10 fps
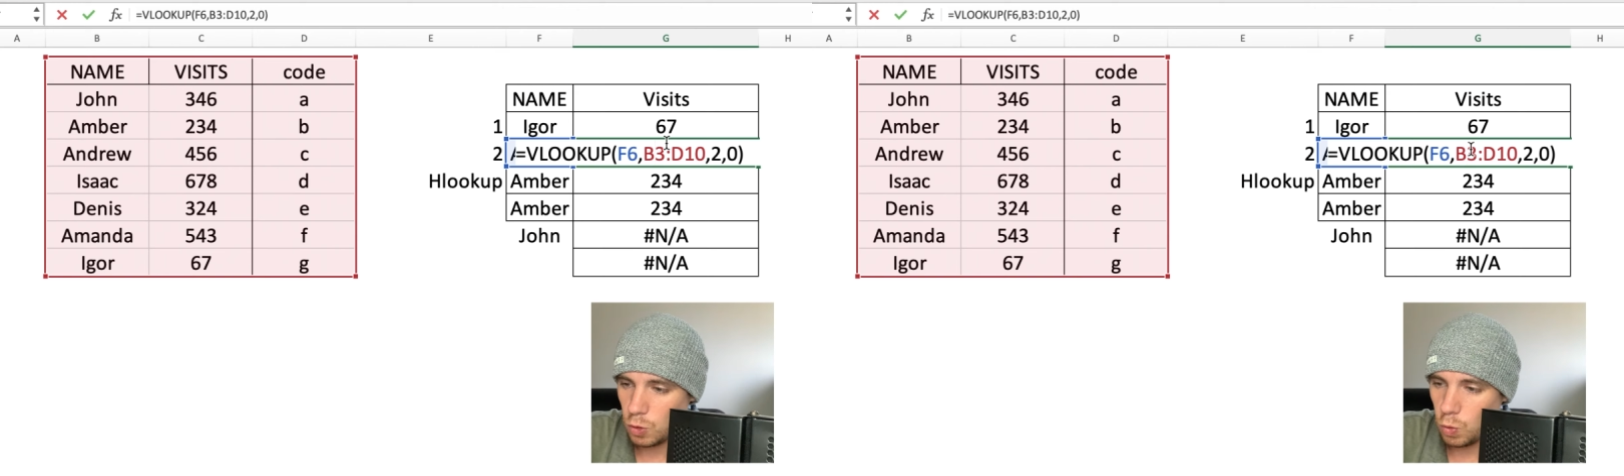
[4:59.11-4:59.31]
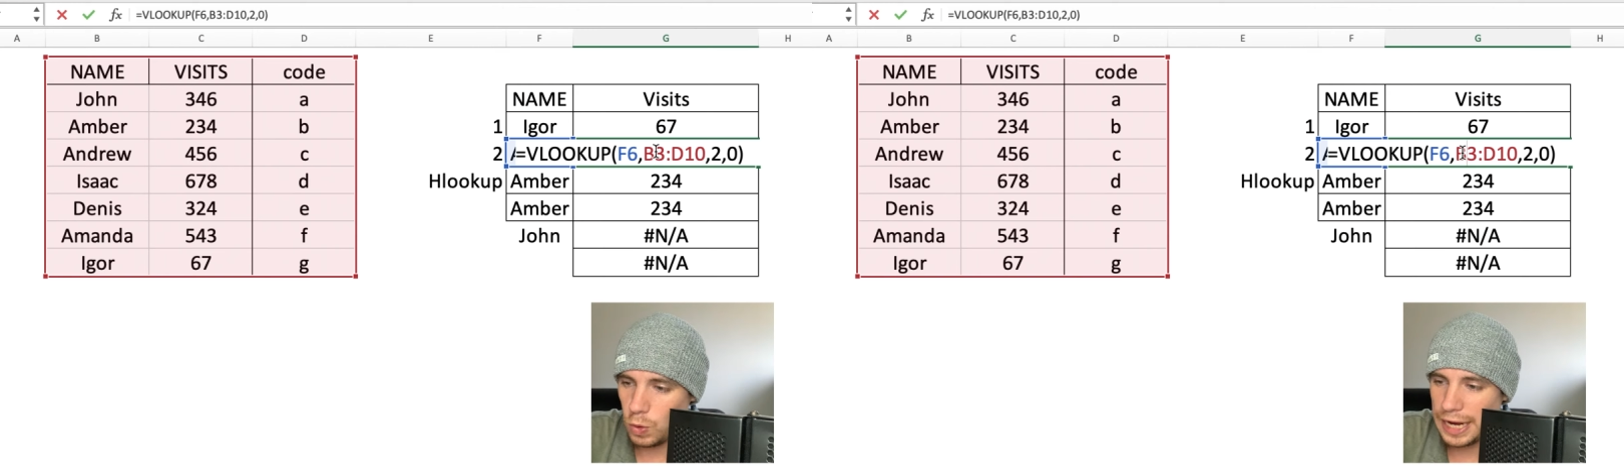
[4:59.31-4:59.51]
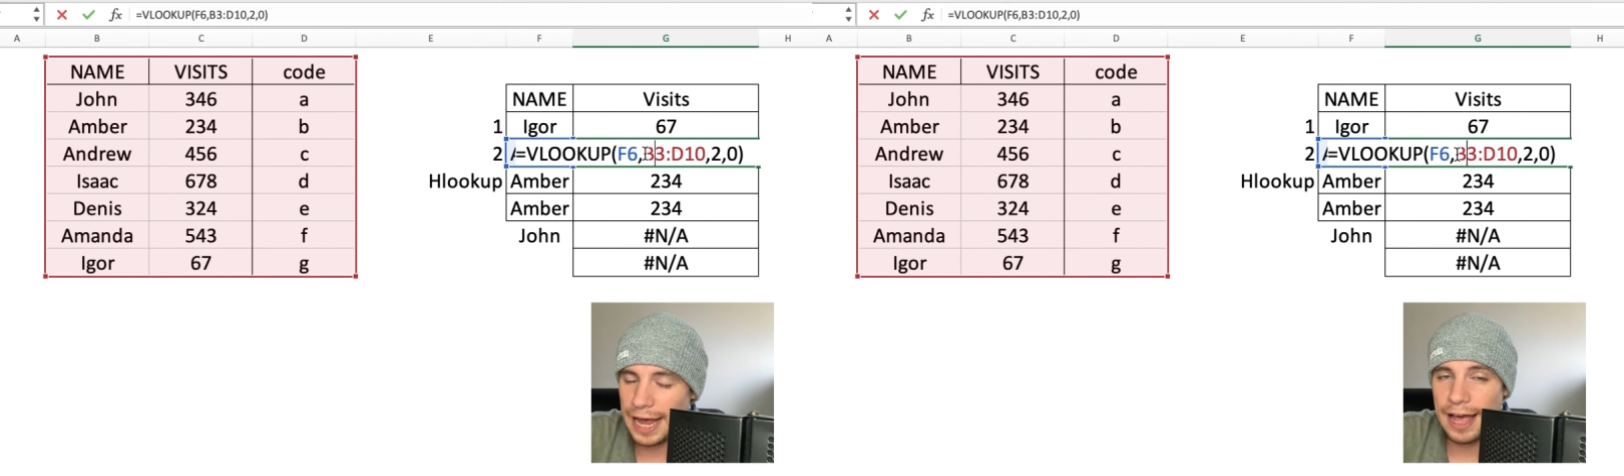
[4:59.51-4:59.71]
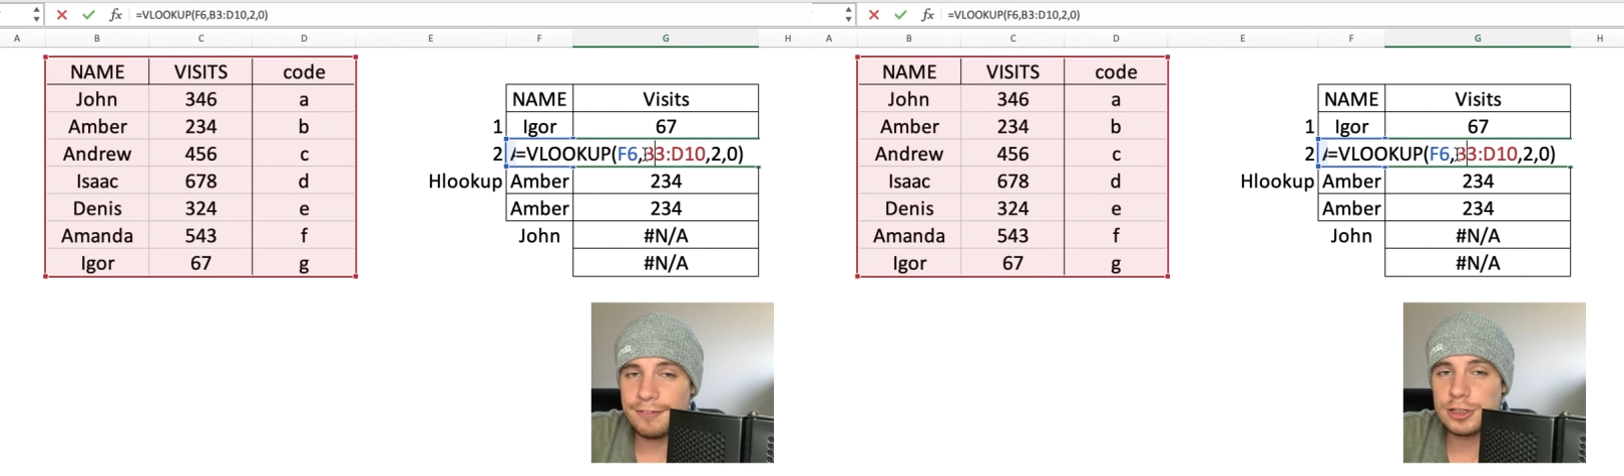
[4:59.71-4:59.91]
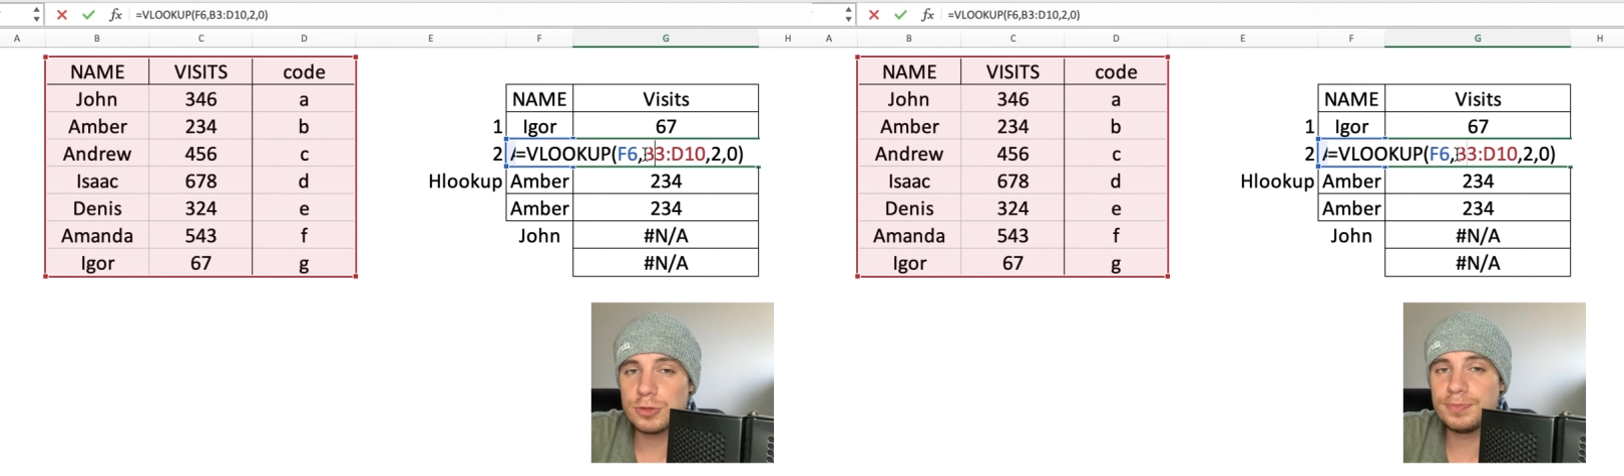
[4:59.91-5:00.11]
we
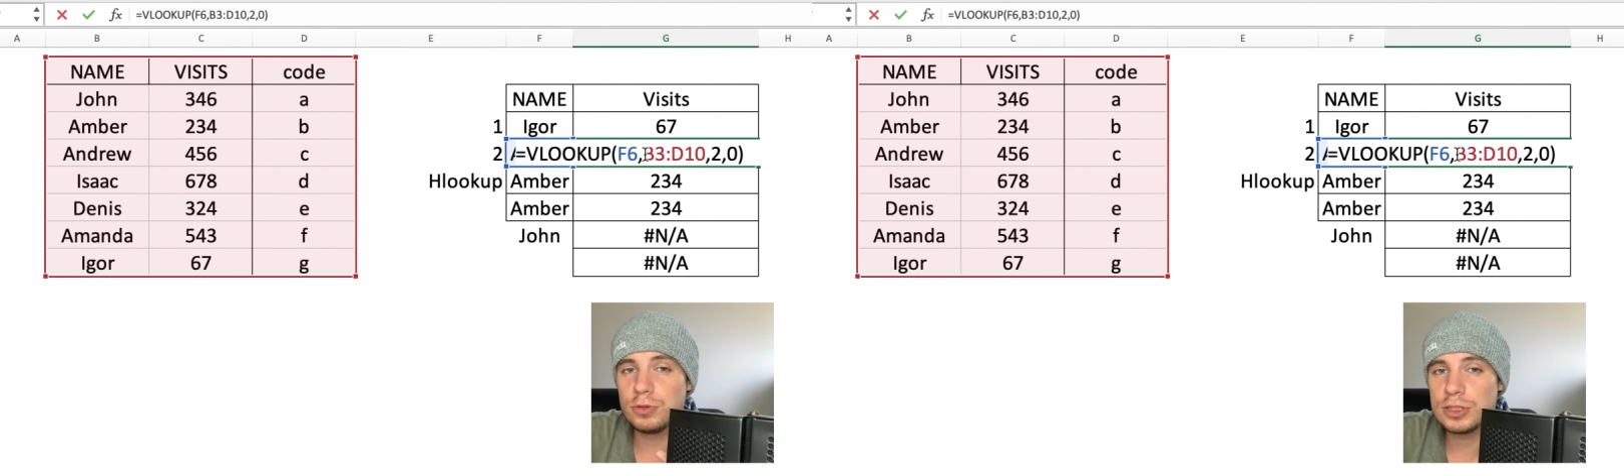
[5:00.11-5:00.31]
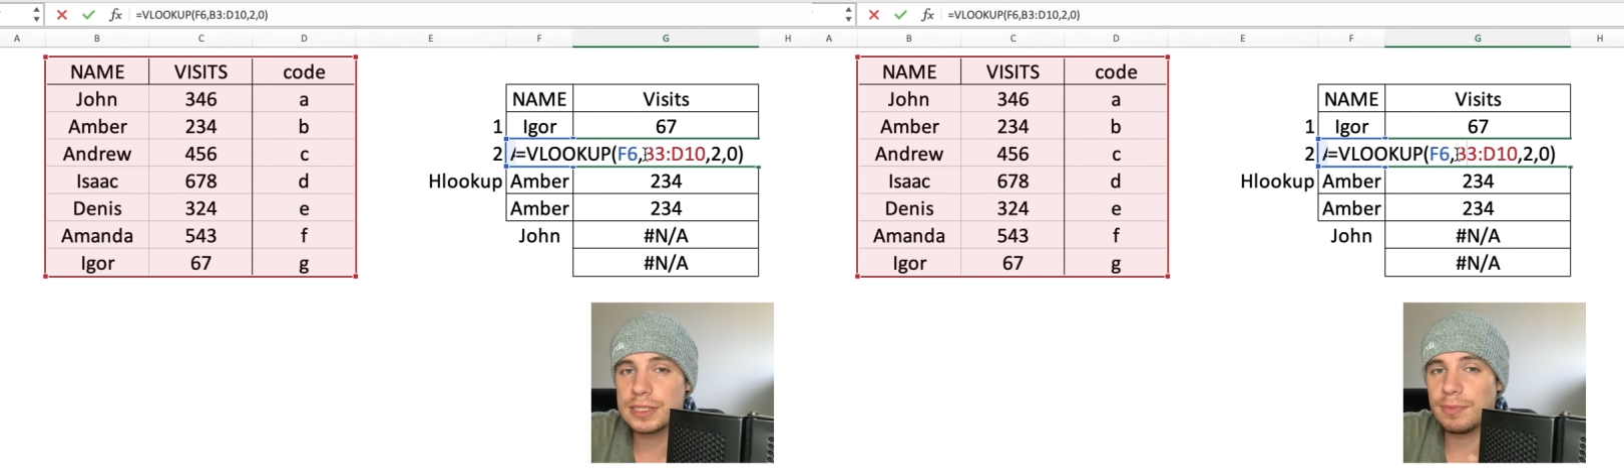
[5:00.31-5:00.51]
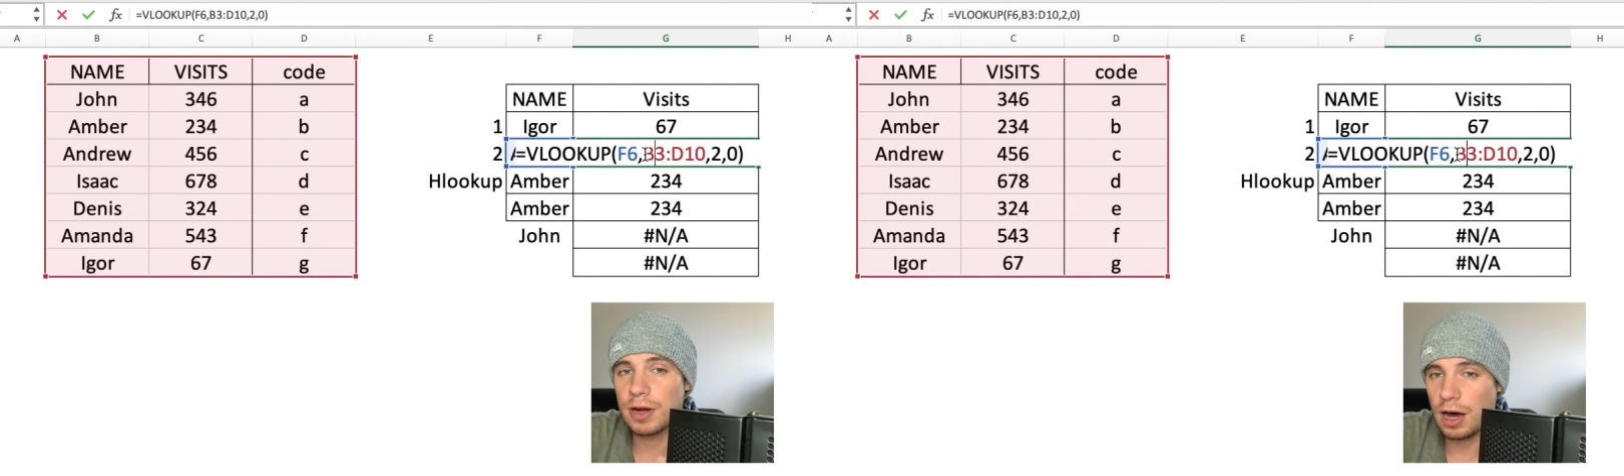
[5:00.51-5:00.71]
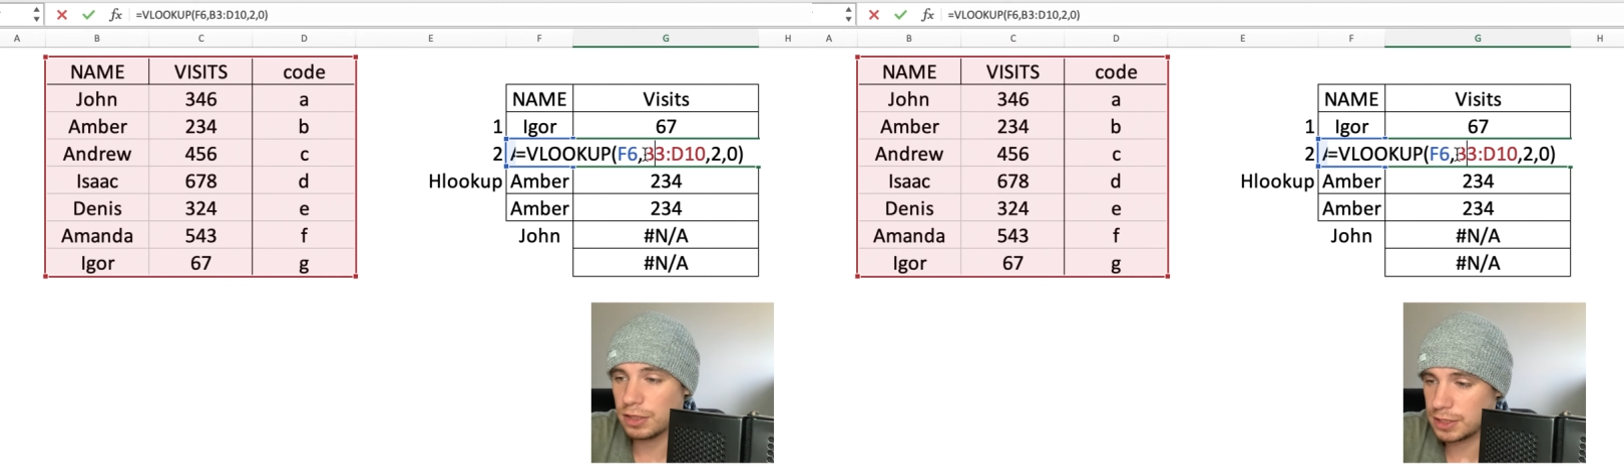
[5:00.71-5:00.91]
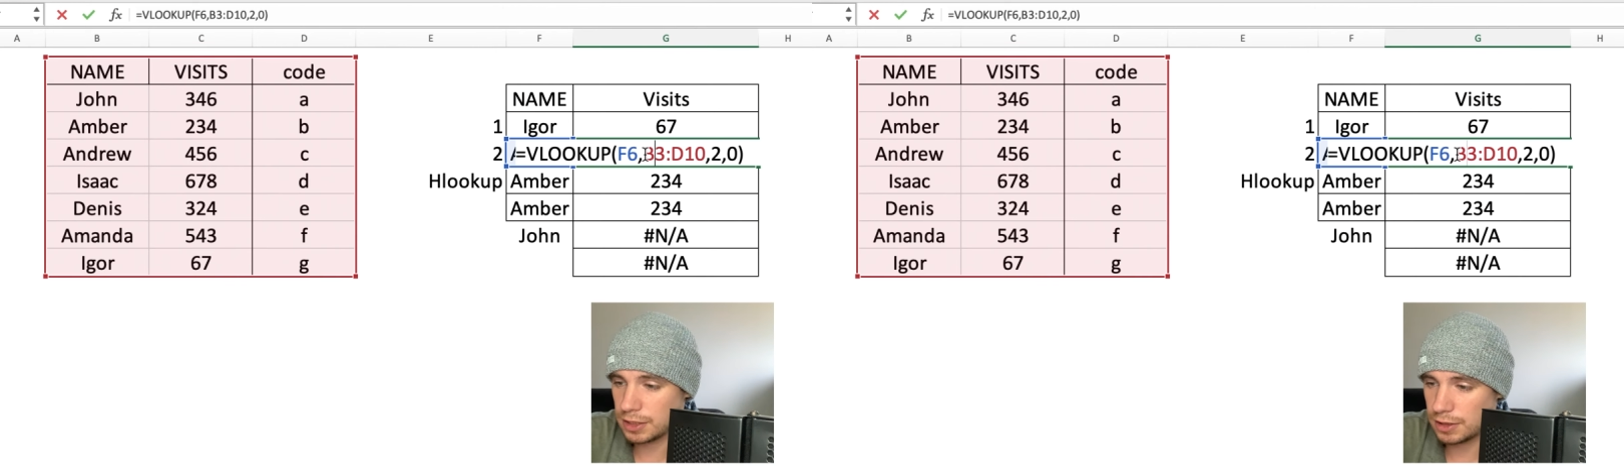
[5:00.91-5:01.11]
have to put some
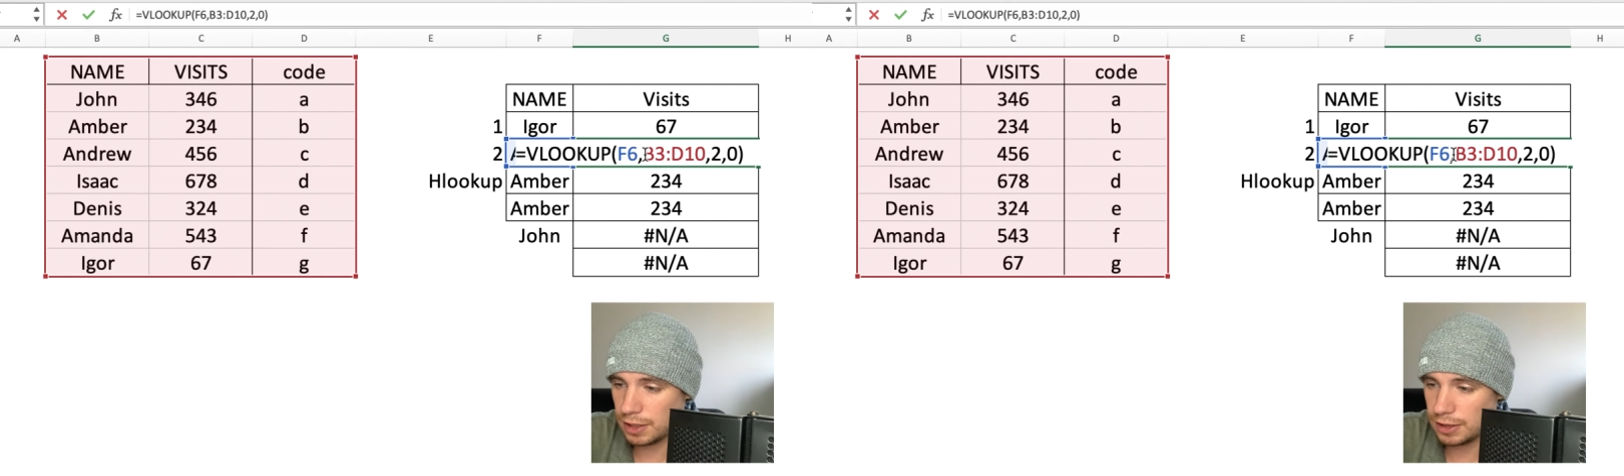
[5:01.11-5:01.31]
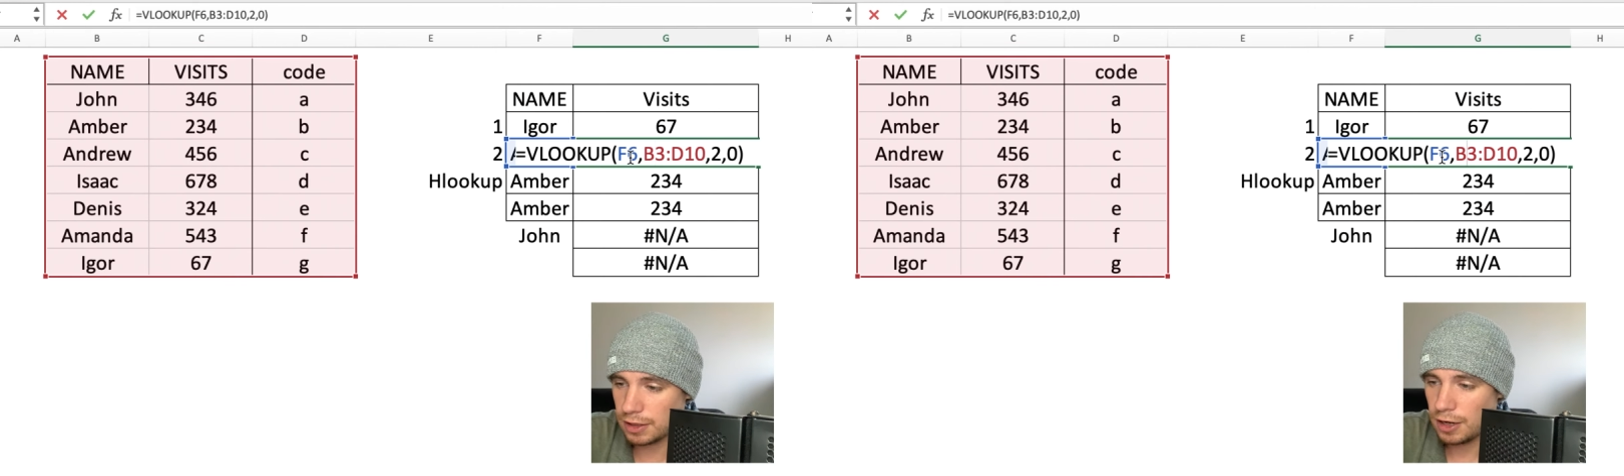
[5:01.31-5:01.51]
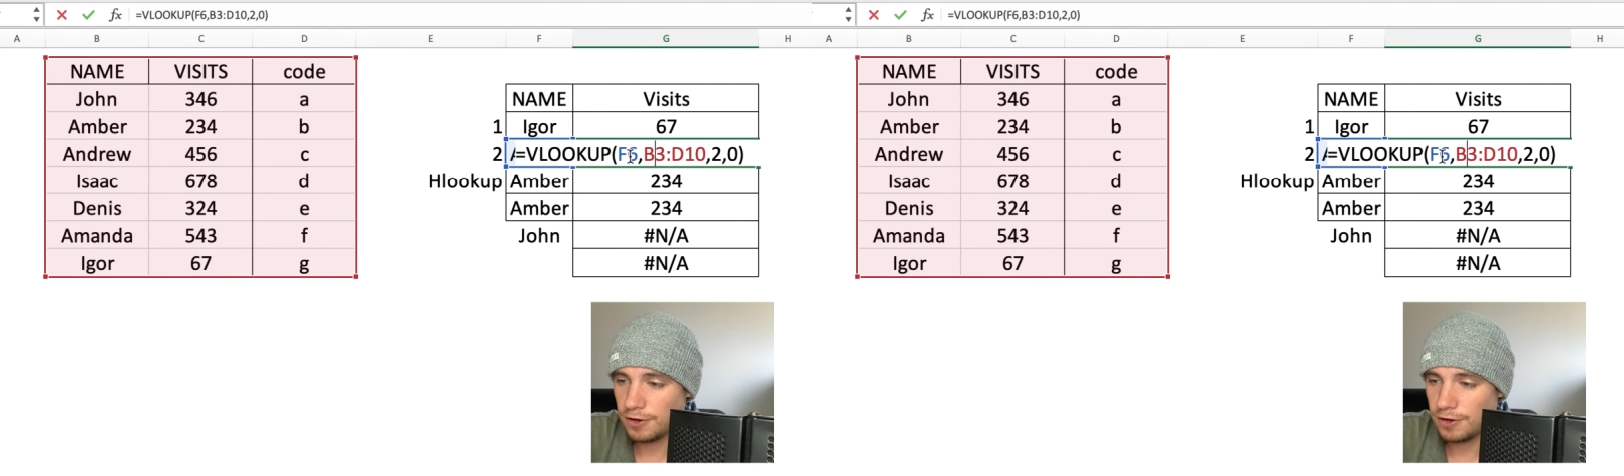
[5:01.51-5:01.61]
constant link.